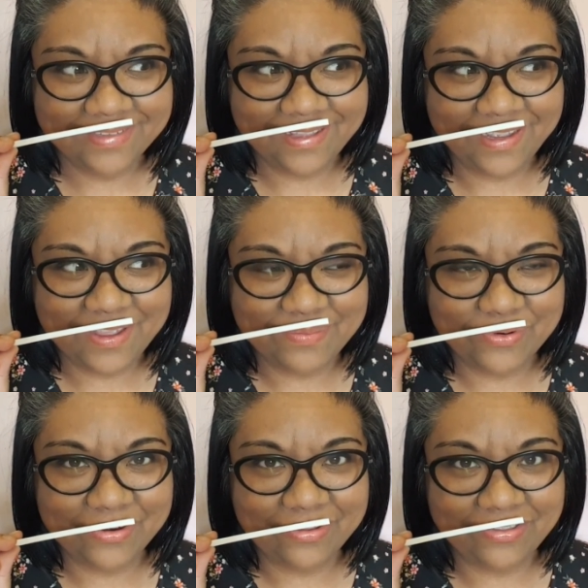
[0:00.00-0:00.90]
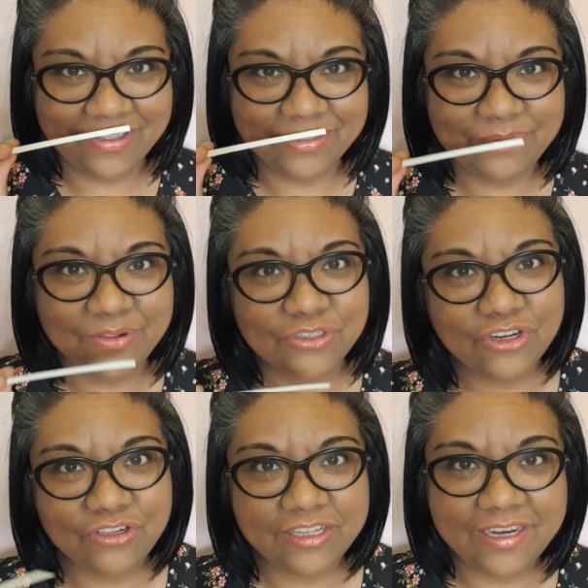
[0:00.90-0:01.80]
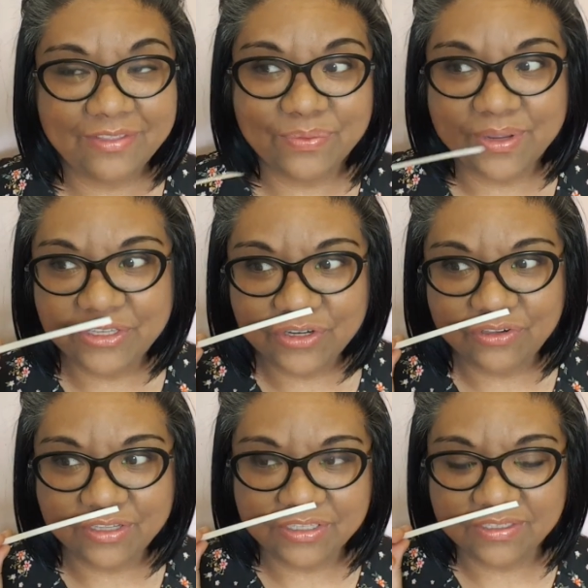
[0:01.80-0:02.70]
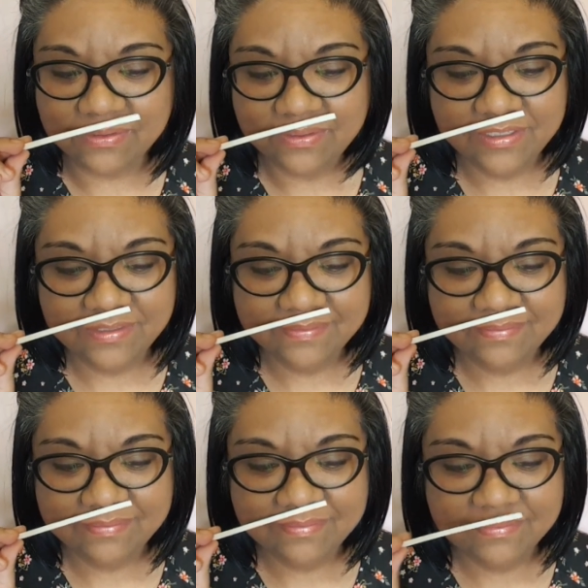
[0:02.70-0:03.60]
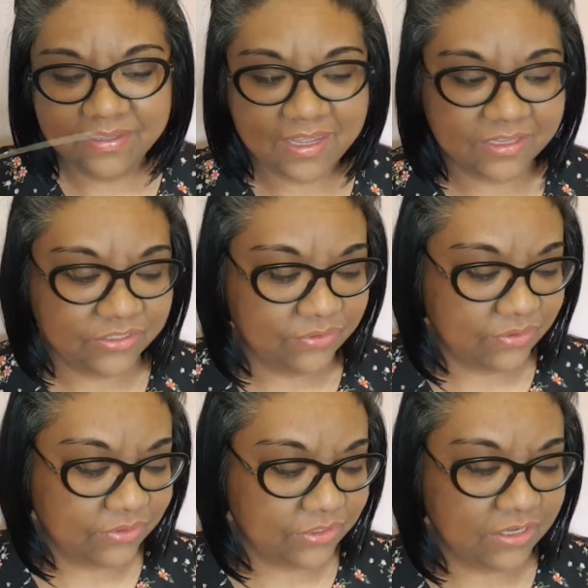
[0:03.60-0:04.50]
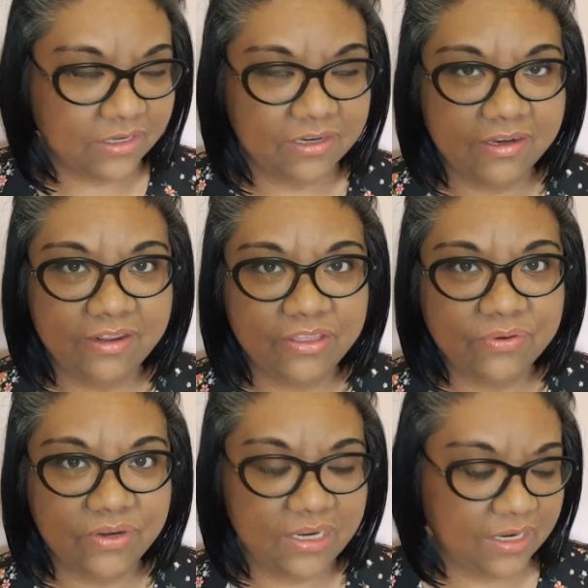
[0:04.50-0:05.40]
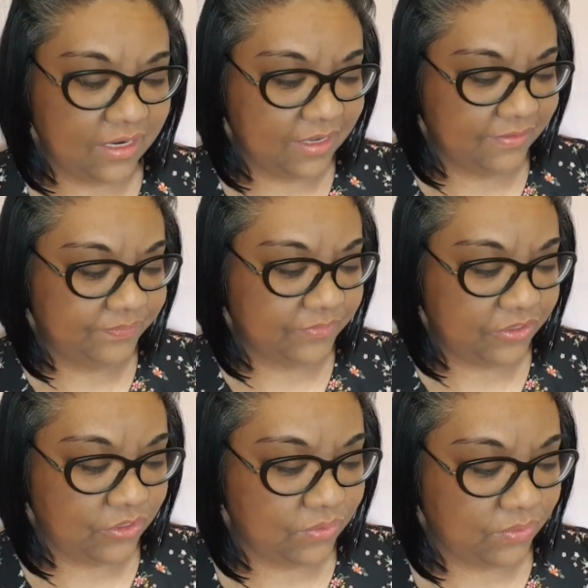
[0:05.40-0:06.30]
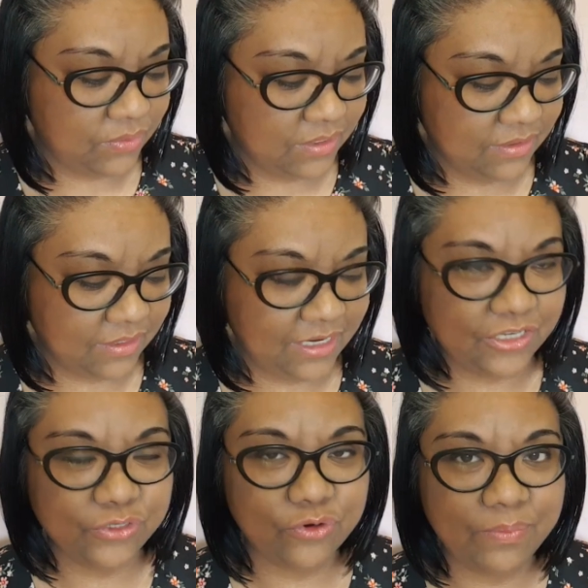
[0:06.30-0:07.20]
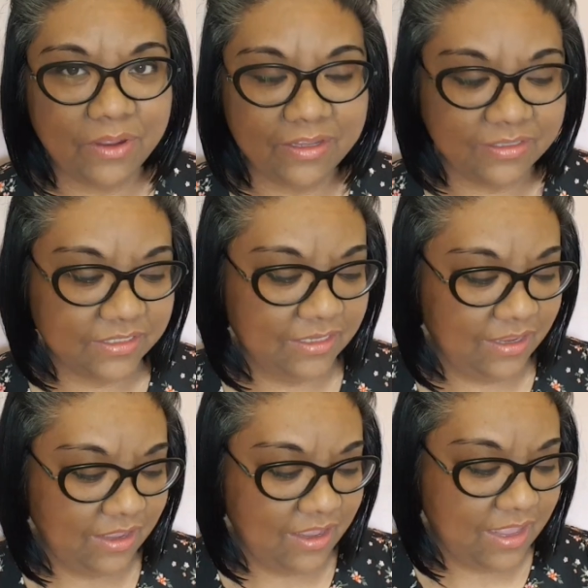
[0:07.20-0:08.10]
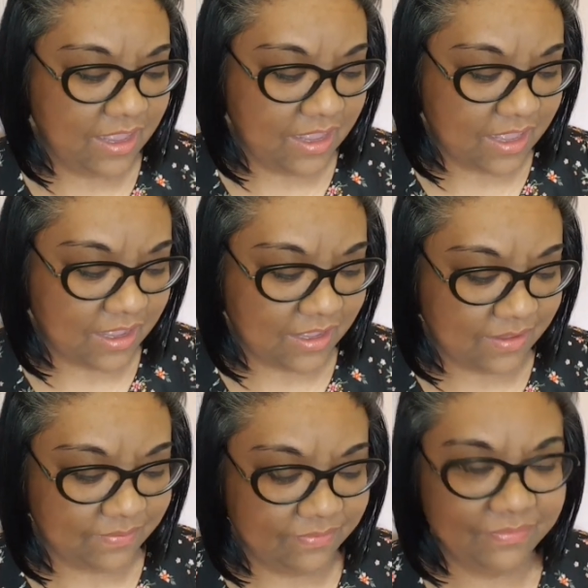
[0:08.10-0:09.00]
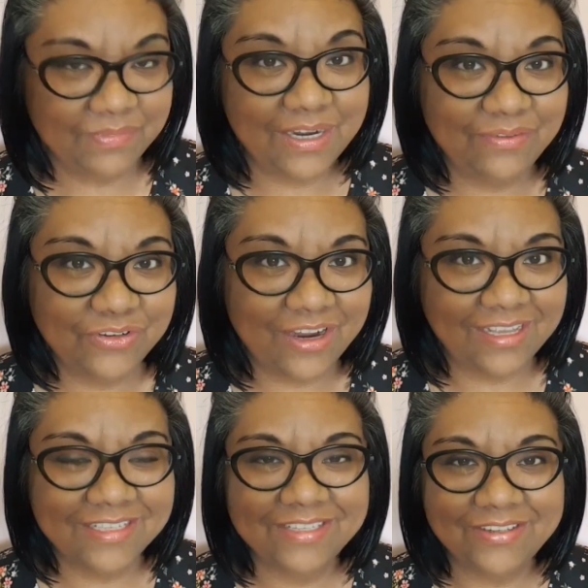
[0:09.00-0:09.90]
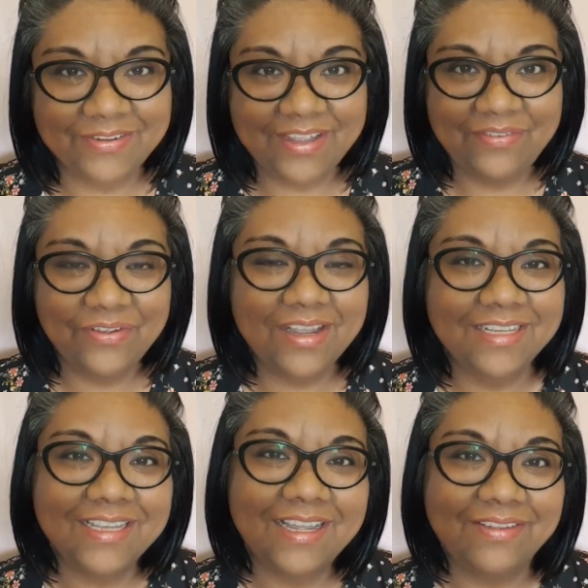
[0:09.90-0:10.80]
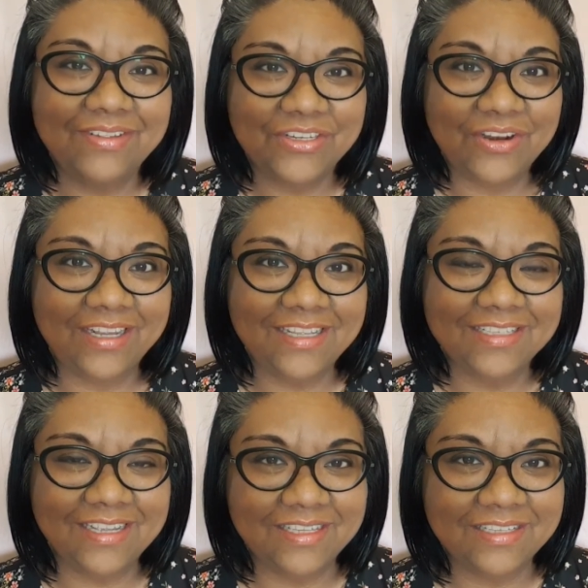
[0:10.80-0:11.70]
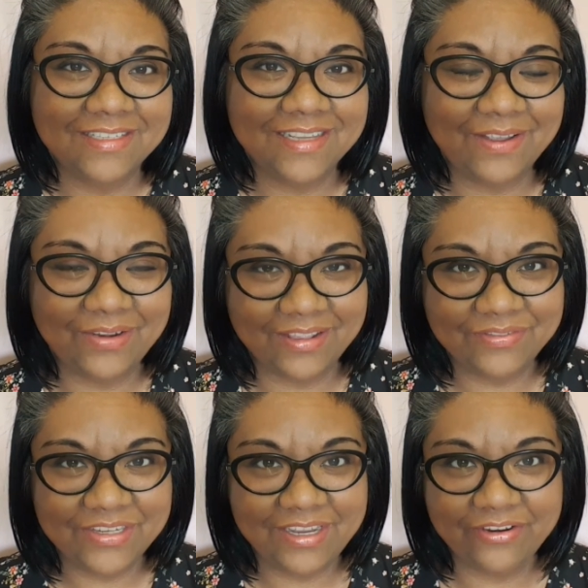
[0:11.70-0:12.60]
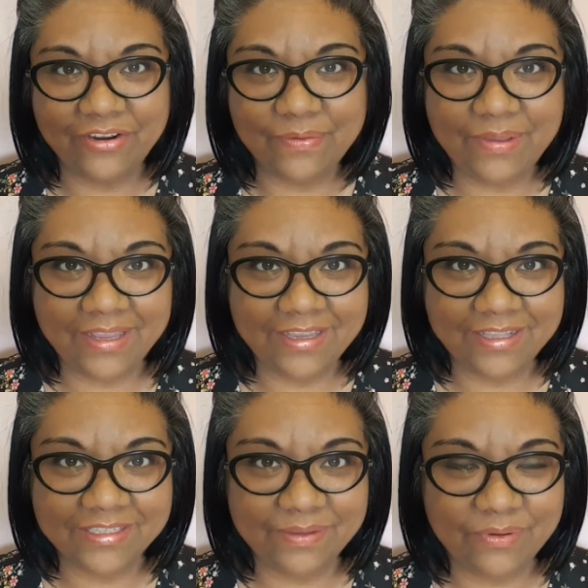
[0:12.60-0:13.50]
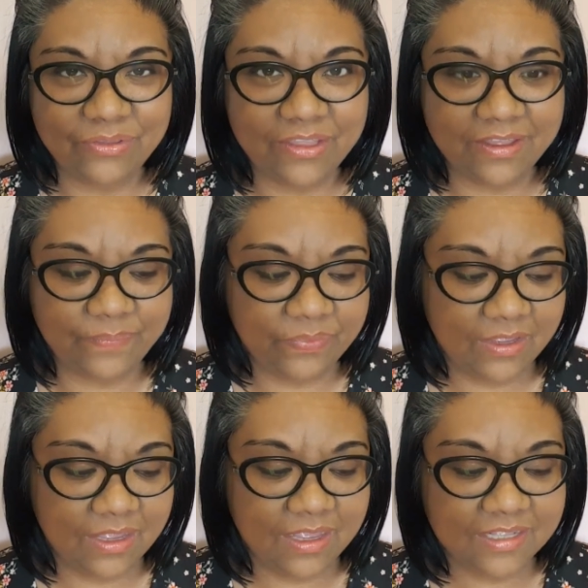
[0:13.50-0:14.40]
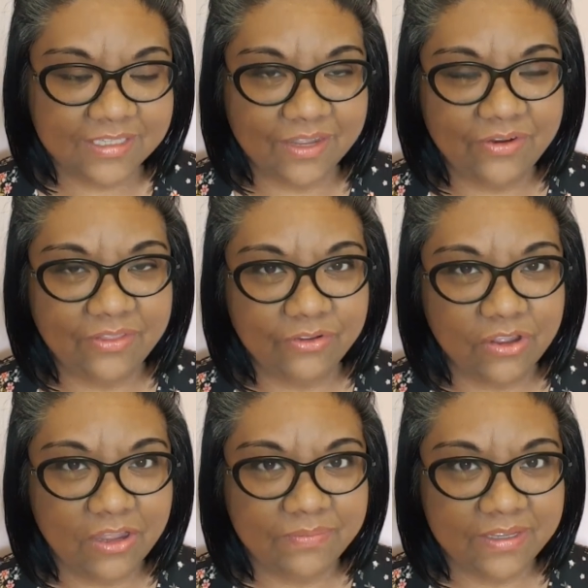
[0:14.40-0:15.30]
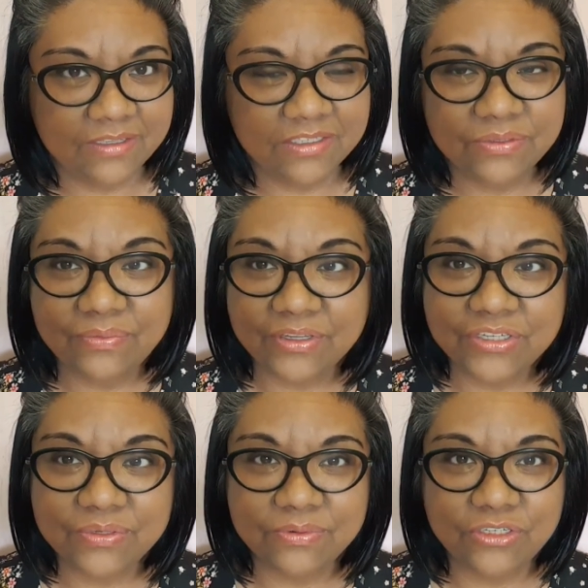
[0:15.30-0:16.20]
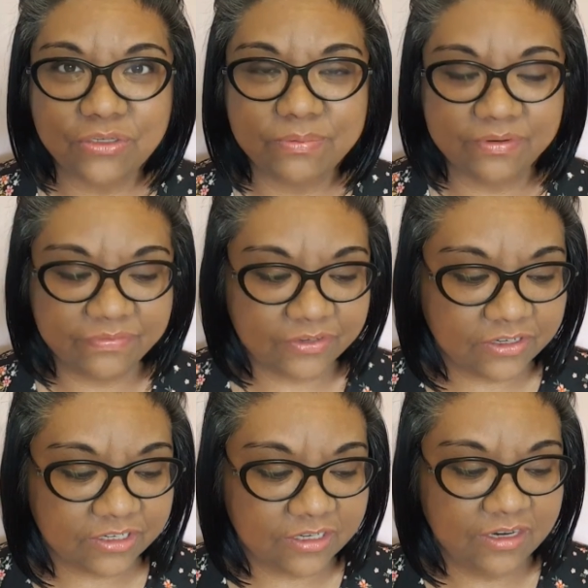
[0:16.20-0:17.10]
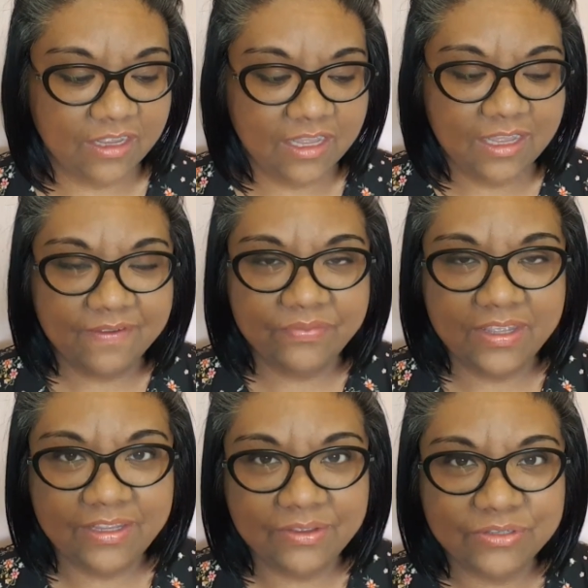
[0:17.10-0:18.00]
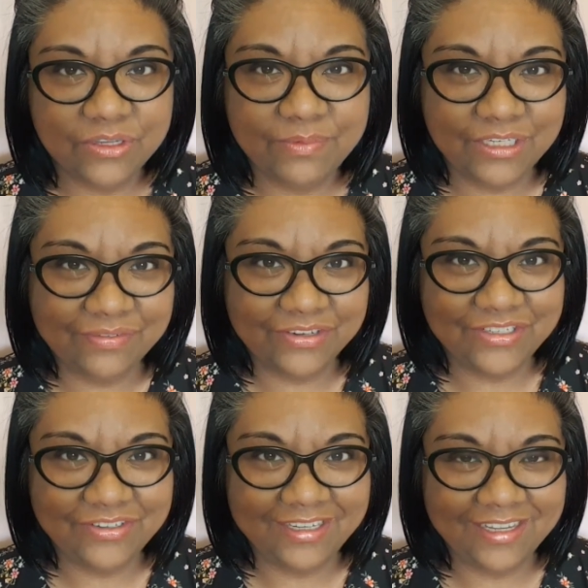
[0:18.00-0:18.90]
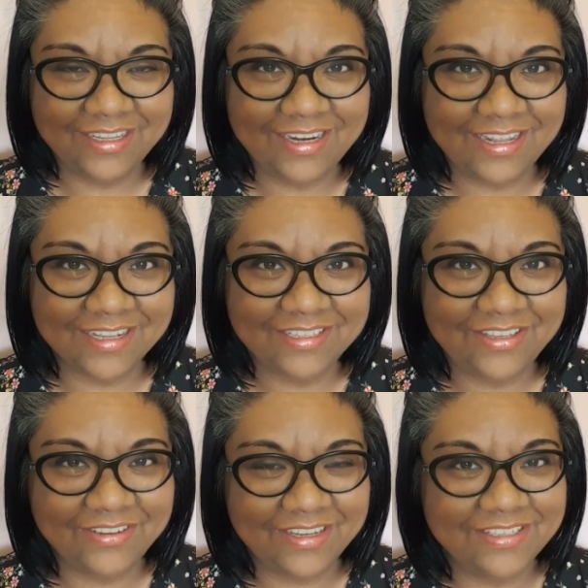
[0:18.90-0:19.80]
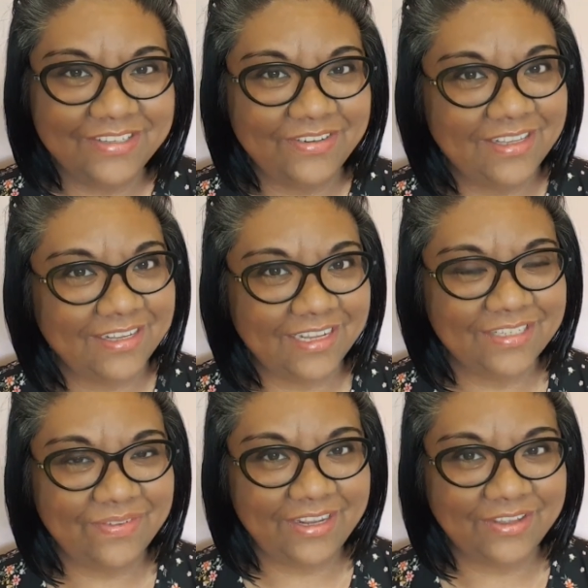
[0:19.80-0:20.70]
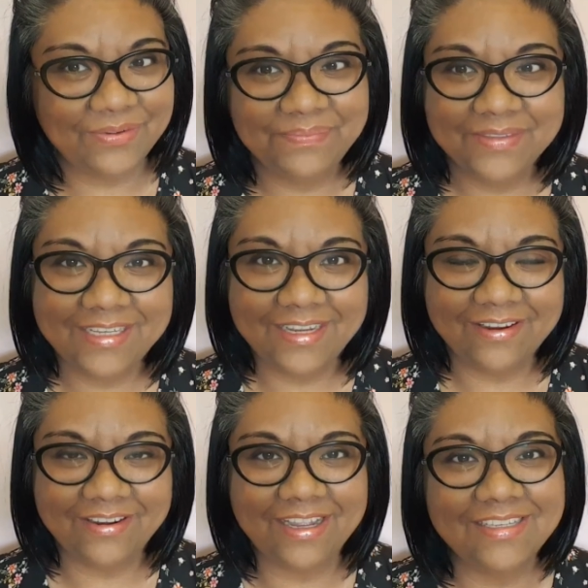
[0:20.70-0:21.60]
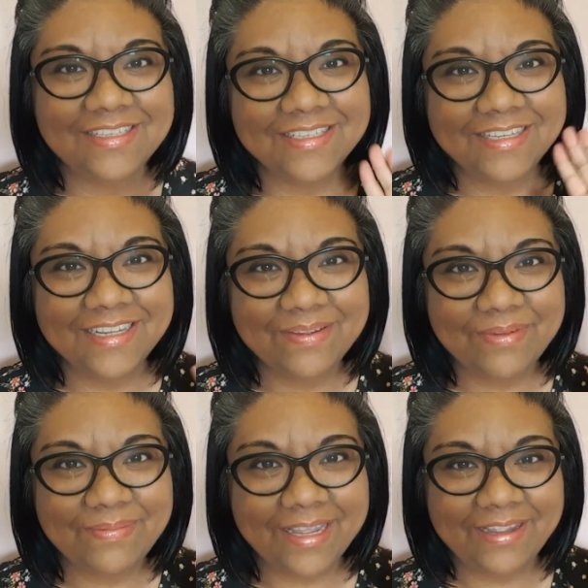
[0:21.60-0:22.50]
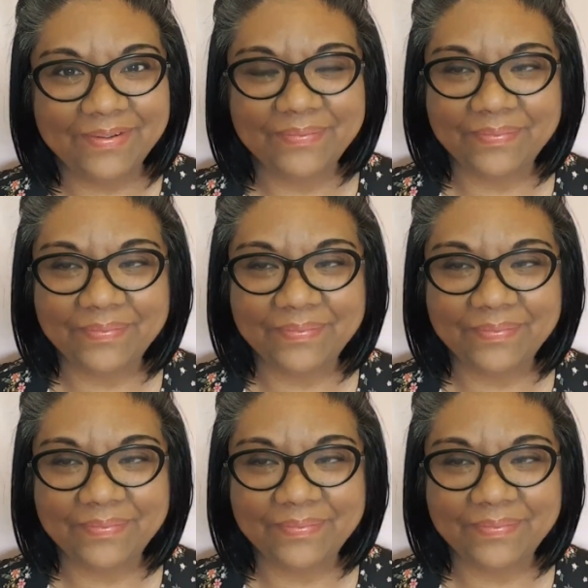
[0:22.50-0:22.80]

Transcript: I like it more than the milk chocolate and the white chocolate. So yeah, so those are three new niche gourmands that I've tried. So if you guys have tried these scents, I would love to hear your opinions about them down in the comments. Which would you prefer? Thank you so much for tuning in, and I'll see you guys soon in the next video. Take care, guys. Bye-bye.